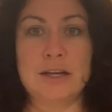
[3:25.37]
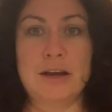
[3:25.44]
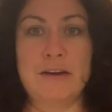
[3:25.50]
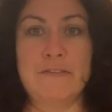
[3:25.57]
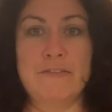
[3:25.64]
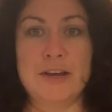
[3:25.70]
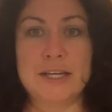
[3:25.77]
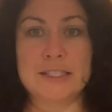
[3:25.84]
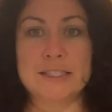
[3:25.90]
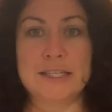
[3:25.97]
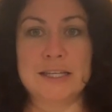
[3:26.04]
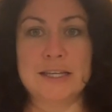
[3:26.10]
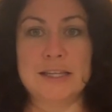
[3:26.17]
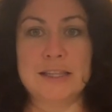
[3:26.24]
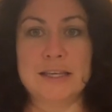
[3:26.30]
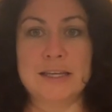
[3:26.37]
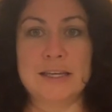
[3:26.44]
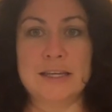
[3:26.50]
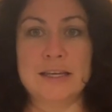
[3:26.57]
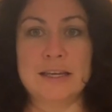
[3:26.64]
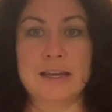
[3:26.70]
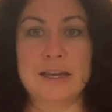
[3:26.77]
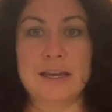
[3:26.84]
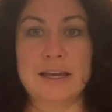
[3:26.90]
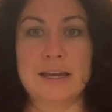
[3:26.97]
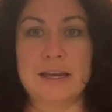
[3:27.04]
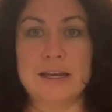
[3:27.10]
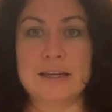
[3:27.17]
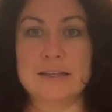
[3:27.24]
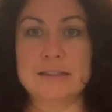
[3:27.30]
affect anything,
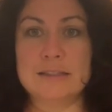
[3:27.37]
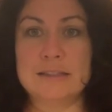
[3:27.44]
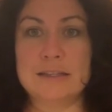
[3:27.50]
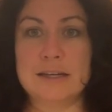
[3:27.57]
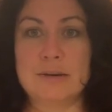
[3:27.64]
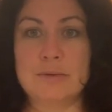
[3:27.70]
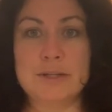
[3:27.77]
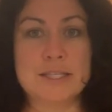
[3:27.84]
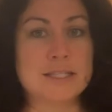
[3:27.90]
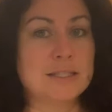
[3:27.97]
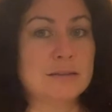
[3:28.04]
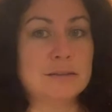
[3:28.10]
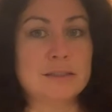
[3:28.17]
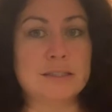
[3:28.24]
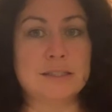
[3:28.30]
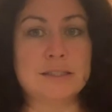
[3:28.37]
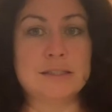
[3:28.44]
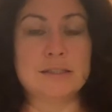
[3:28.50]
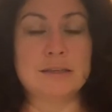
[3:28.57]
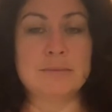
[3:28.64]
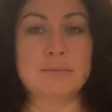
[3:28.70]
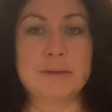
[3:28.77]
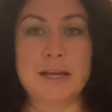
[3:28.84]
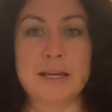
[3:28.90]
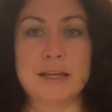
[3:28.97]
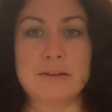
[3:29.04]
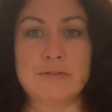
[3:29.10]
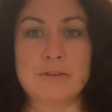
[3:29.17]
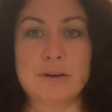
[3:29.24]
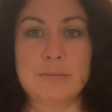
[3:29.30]
and we still see some
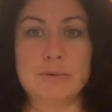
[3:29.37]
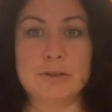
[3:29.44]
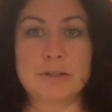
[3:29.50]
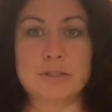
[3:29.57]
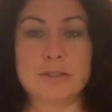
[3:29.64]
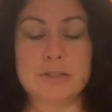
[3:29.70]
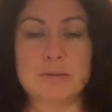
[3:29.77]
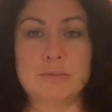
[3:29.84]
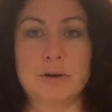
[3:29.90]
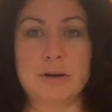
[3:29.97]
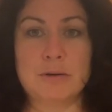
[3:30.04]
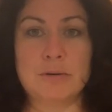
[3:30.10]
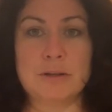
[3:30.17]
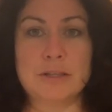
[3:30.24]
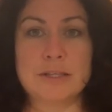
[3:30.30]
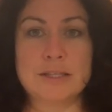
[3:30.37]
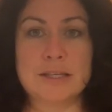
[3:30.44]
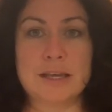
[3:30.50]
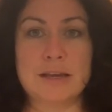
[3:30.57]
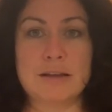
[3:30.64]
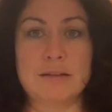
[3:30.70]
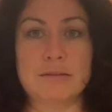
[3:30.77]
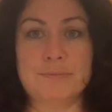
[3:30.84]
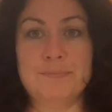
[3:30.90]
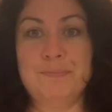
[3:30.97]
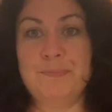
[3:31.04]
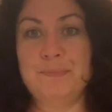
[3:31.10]
negative numbers tomorrow on the scale.